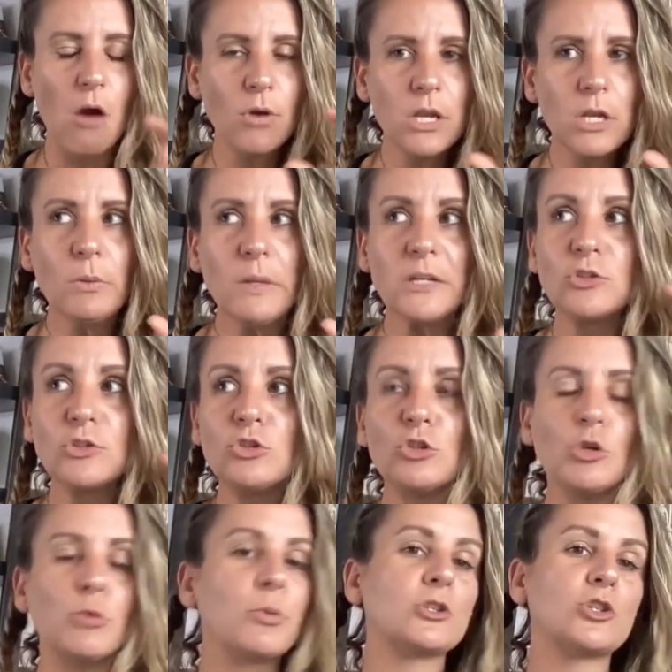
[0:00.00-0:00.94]
How can you like
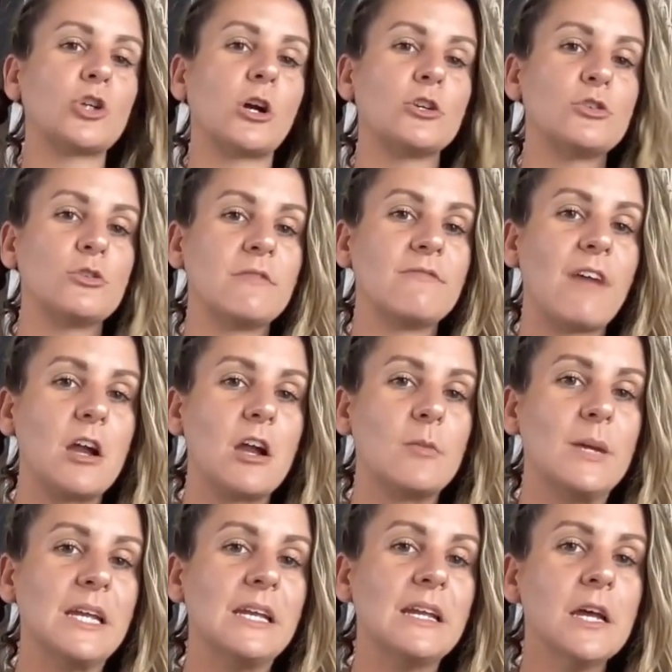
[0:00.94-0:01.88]
supercharge your
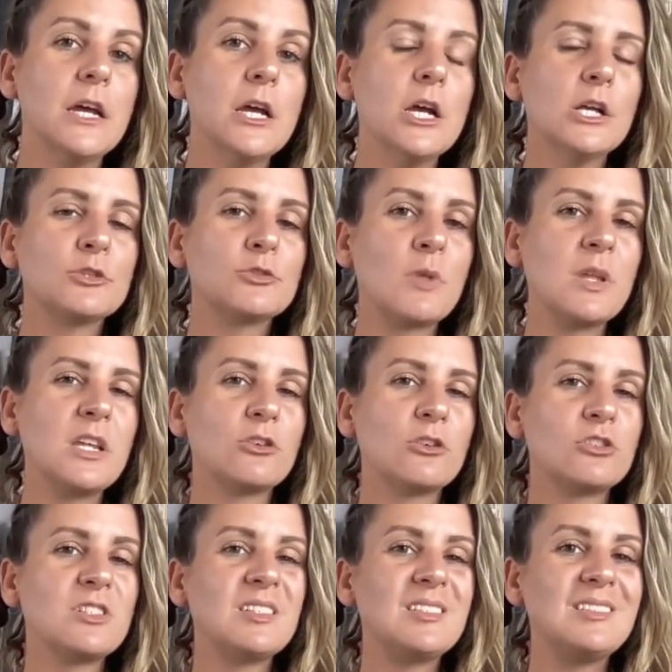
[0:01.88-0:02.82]
environment so that your
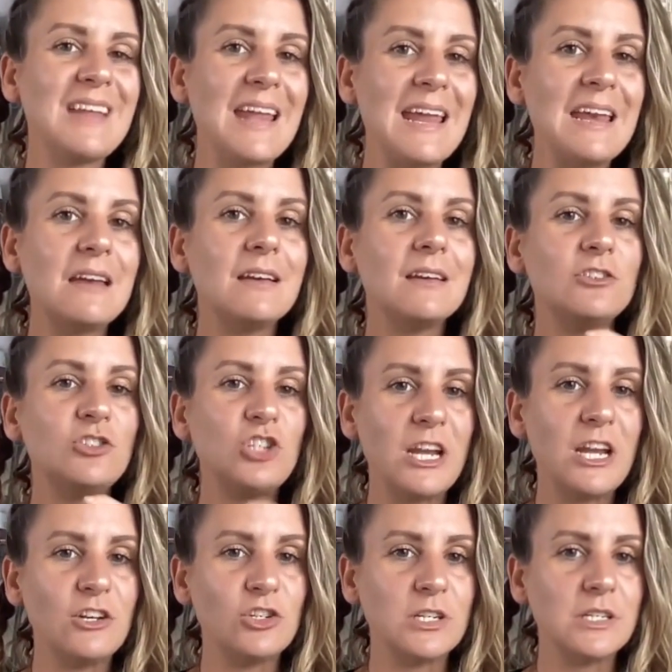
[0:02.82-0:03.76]
state
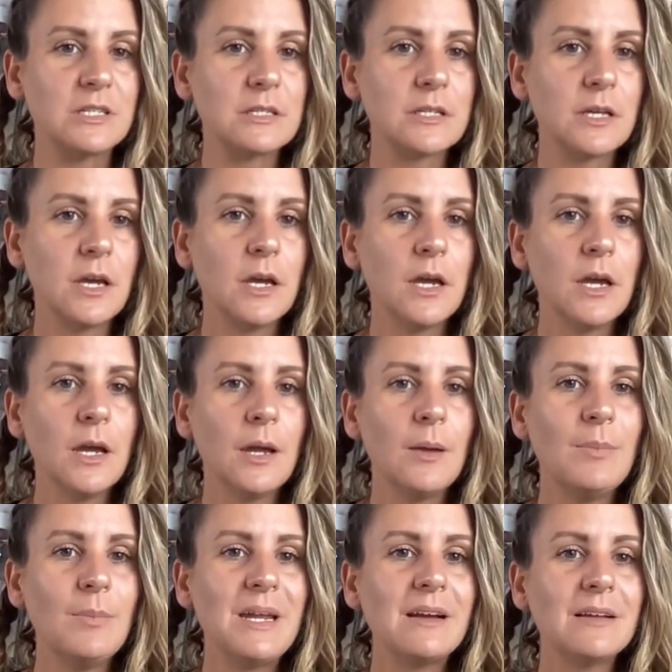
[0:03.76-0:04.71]
changes?
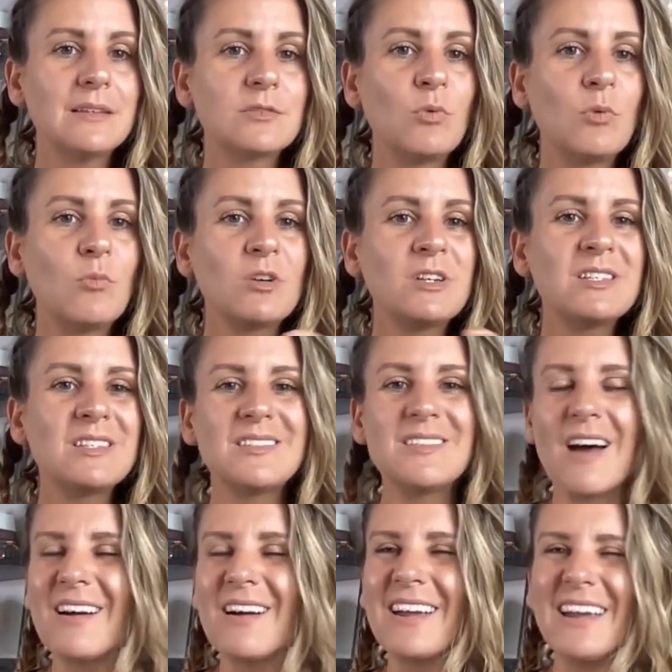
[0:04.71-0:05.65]
Because when we're
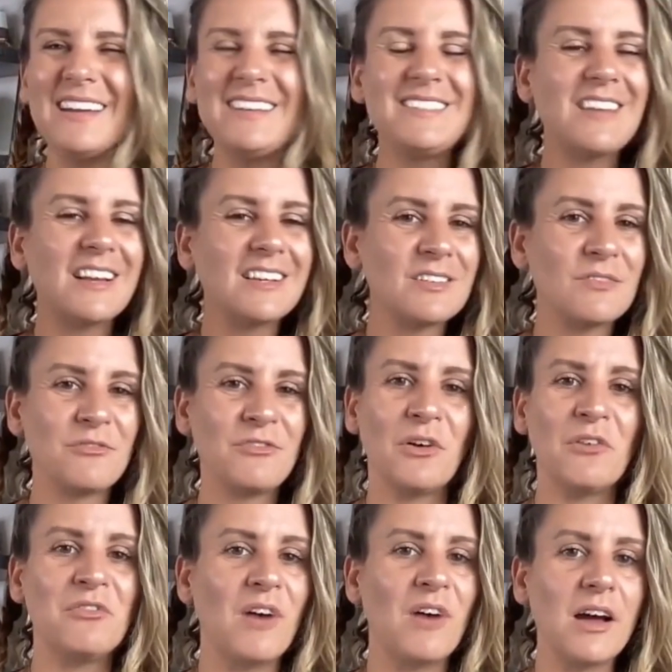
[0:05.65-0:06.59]
stuck, it doesn't
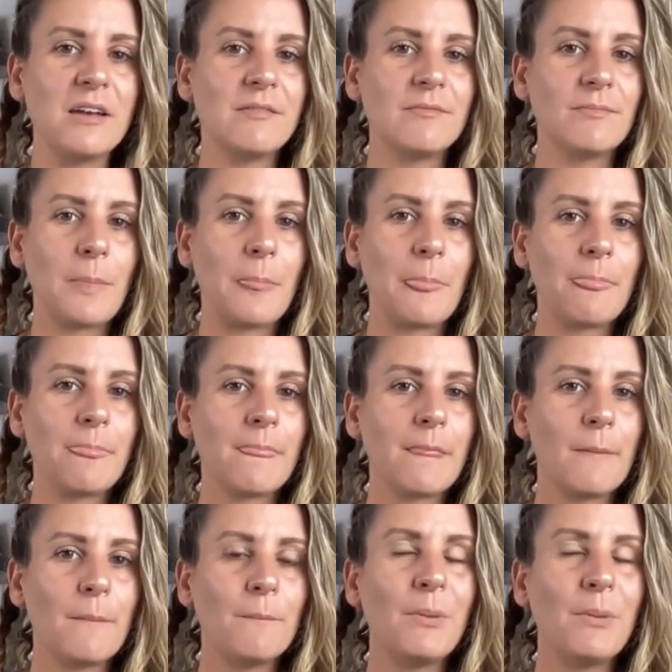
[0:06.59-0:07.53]
feel fun.
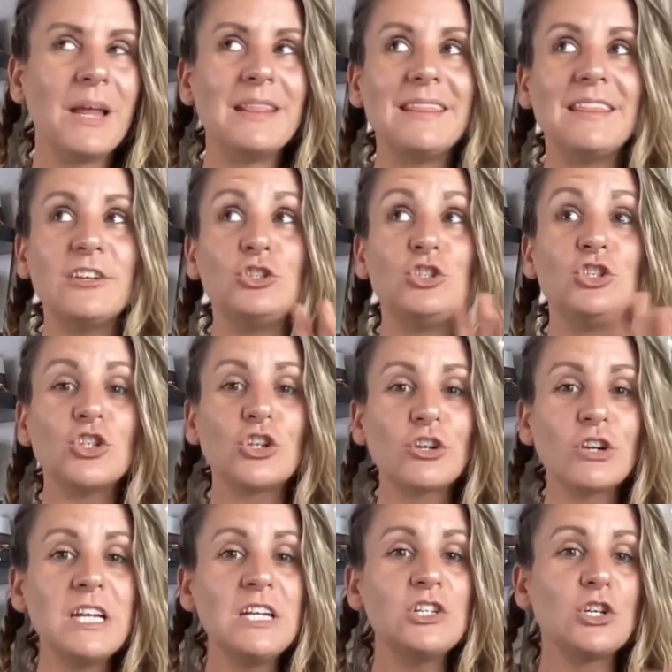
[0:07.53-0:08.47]
But the
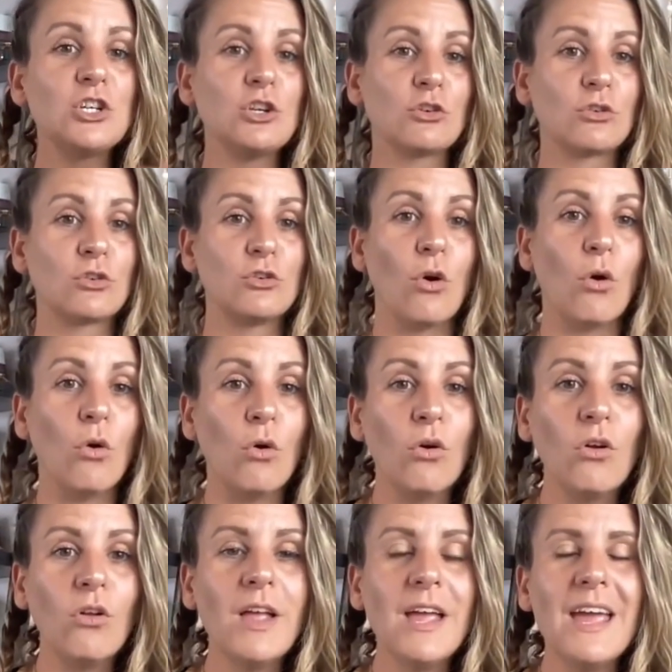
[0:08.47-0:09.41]
journey to your
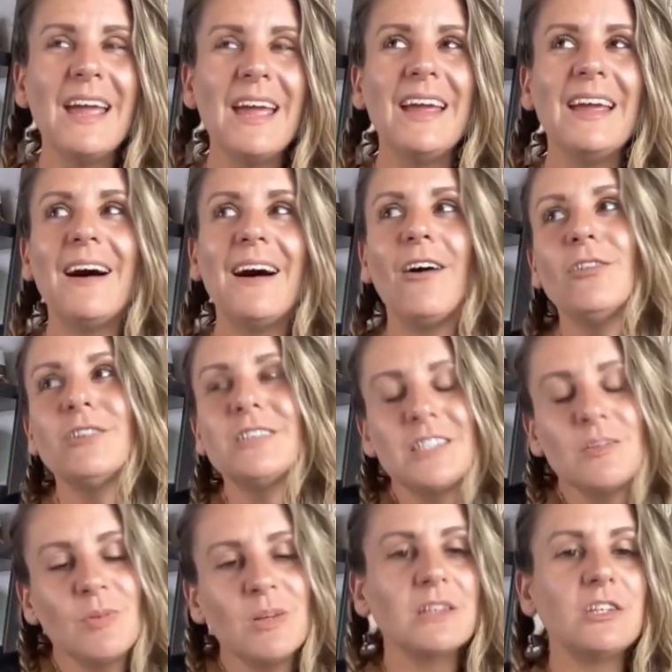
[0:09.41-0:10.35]
goal
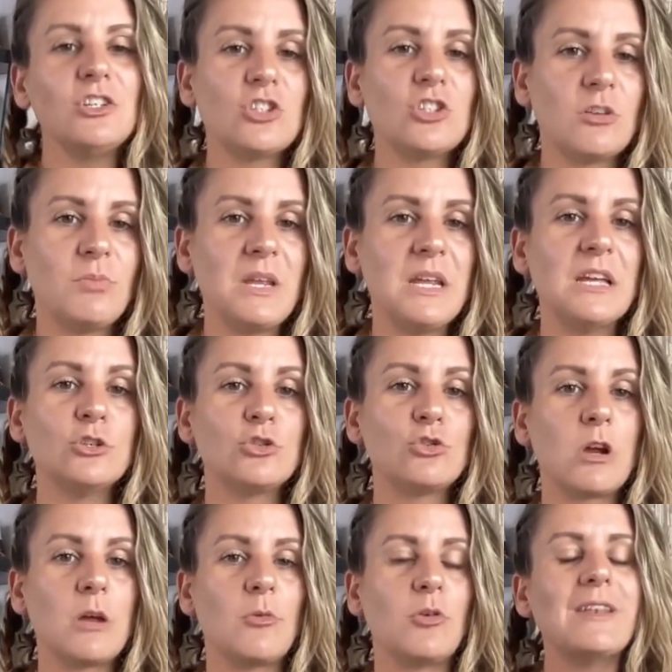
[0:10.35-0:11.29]
ultimately should be
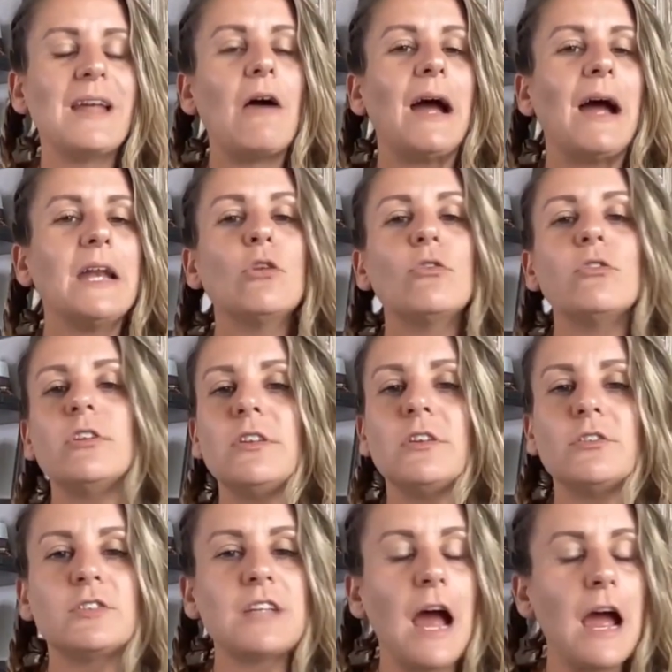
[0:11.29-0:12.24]
enjoyable. Now, I know that
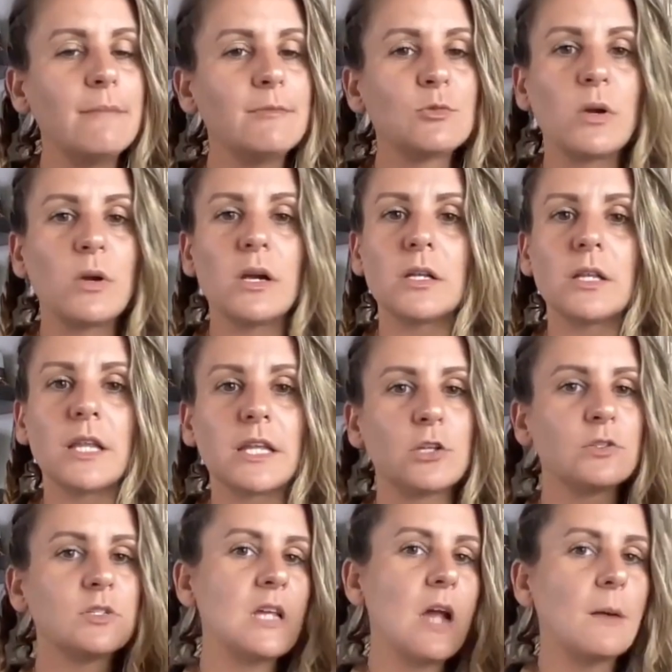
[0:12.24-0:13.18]
there's times where like
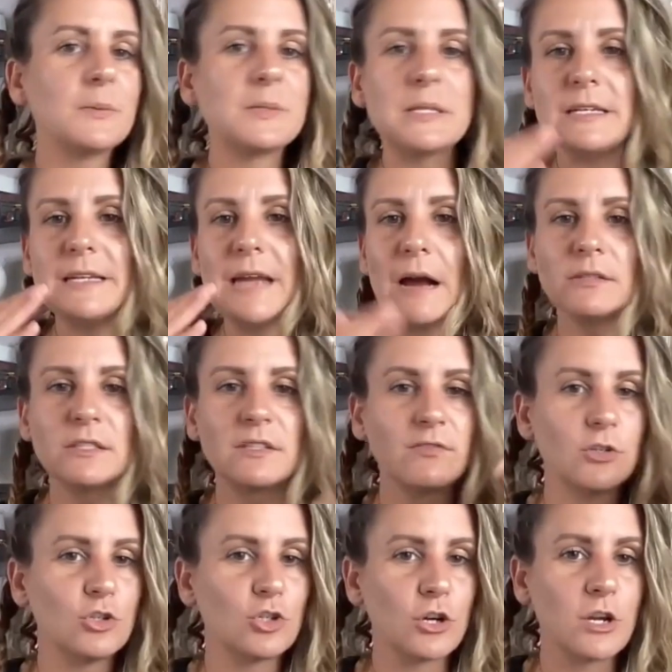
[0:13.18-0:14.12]
there's the ups and the downs
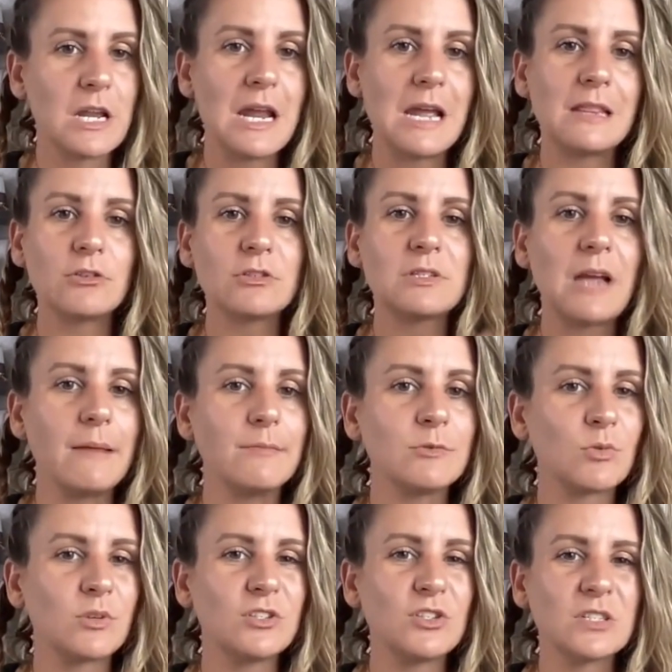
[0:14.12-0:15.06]
of the journey, and there's
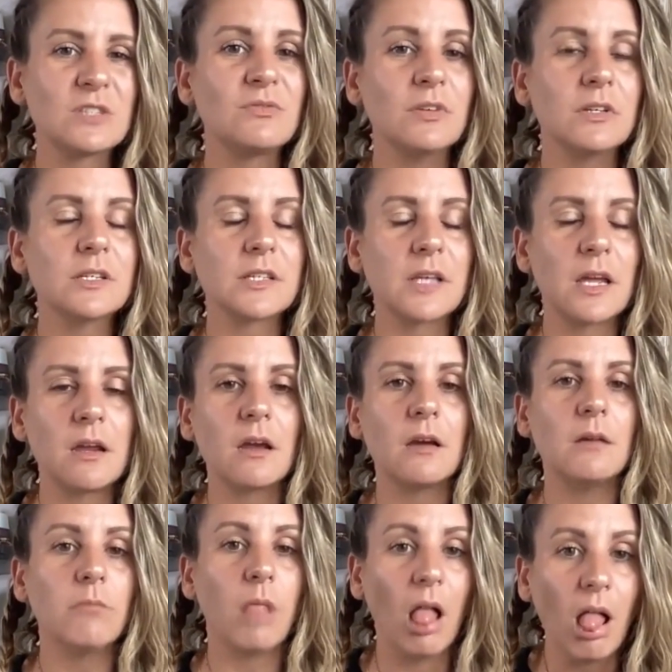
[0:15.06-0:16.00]
times where it just feels like
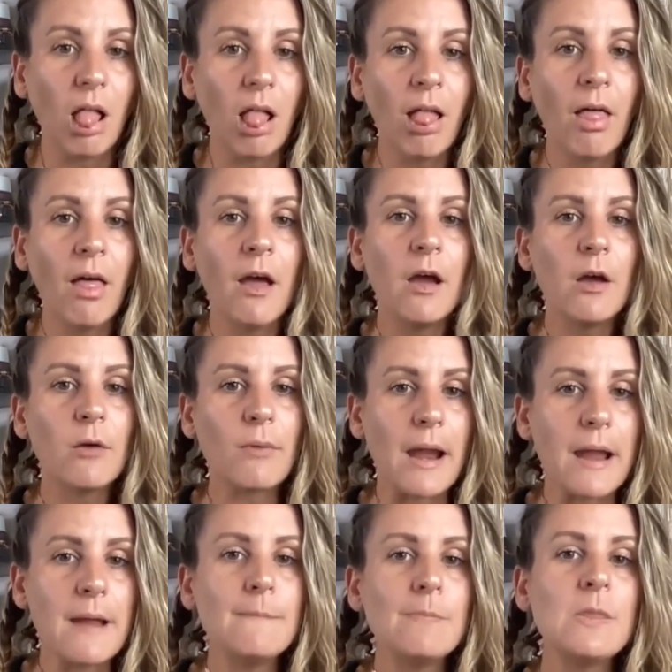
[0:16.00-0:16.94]
blah,
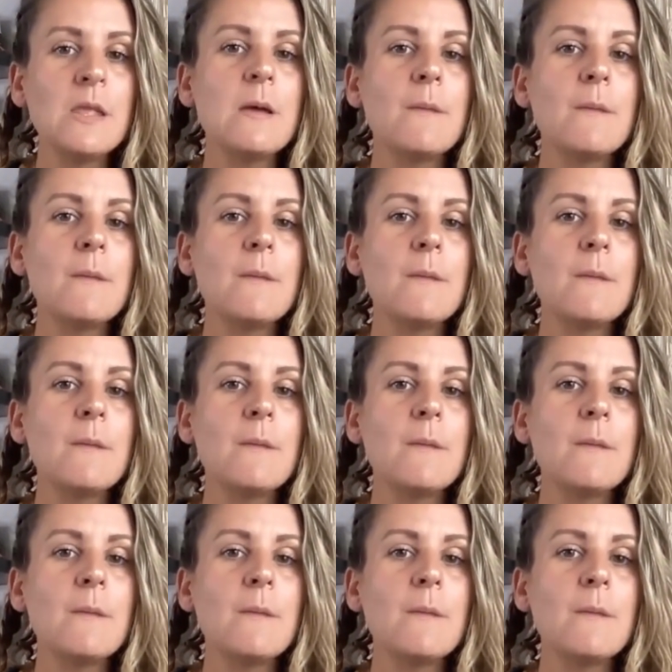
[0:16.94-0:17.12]
right?